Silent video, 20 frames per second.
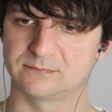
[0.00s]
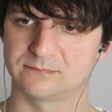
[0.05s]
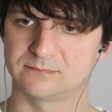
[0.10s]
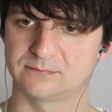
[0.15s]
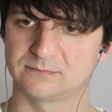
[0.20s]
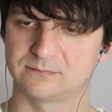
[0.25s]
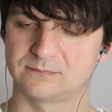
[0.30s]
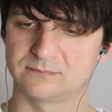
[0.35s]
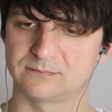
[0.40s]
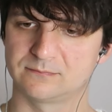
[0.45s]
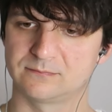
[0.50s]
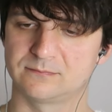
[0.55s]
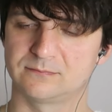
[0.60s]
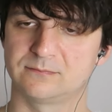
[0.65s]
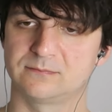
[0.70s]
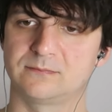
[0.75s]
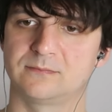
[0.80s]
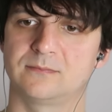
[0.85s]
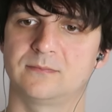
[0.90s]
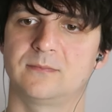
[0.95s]
Ah.
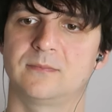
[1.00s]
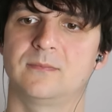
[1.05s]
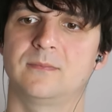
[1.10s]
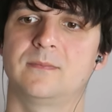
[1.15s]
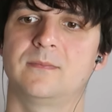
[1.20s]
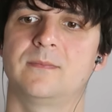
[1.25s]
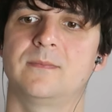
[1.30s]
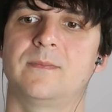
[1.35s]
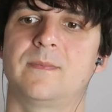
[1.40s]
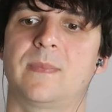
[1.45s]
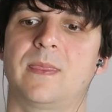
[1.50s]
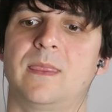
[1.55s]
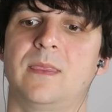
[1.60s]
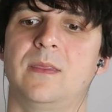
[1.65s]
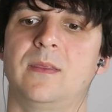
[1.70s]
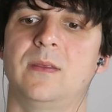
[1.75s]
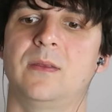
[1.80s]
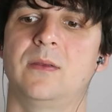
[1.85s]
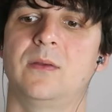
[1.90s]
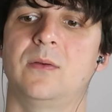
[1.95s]
Wow,
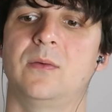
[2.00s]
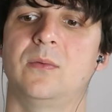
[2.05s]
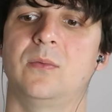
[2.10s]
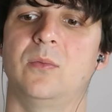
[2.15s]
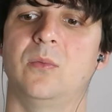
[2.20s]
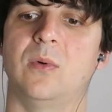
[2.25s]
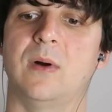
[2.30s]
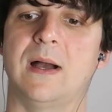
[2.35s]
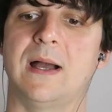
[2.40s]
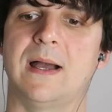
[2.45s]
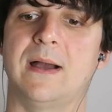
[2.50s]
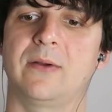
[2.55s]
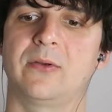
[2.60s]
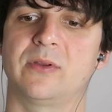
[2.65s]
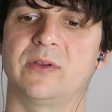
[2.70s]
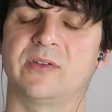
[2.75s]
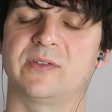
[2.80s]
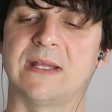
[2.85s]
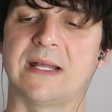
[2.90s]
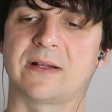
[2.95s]
he
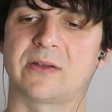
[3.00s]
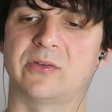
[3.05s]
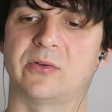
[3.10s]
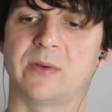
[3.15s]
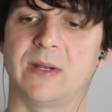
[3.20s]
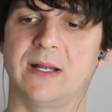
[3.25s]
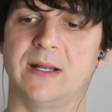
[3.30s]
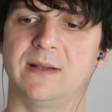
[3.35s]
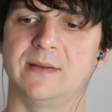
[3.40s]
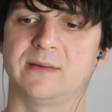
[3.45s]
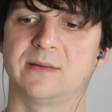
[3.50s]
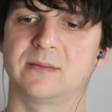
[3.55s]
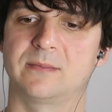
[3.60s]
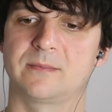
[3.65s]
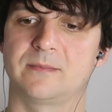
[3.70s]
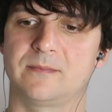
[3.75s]
really stacked his own odds.